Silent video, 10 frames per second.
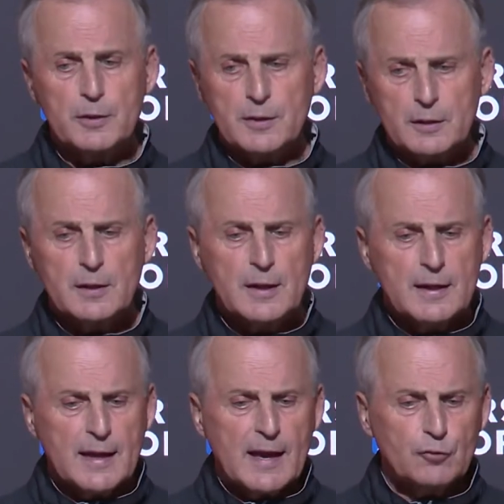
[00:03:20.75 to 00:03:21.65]
But to
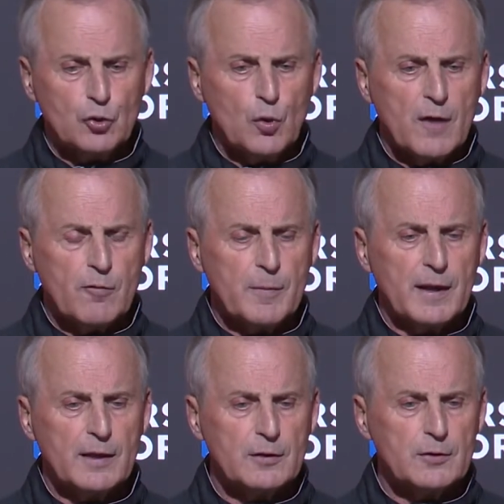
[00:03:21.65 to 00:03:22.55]
have two of them
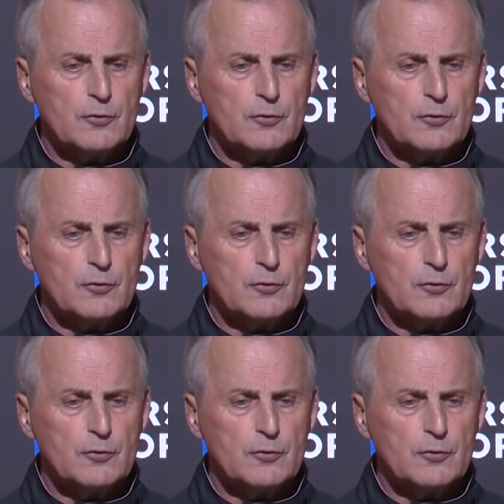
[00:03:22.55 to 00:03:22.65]
that